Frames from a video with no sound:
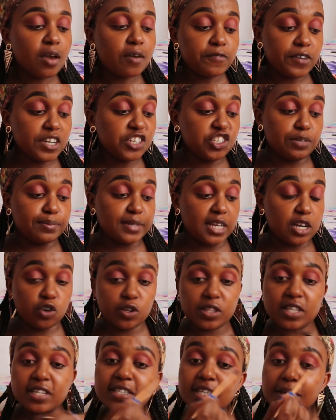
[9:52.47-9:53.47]
Friendships are
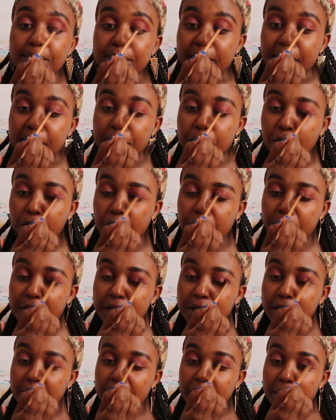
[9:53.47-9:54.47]
not the same anymore.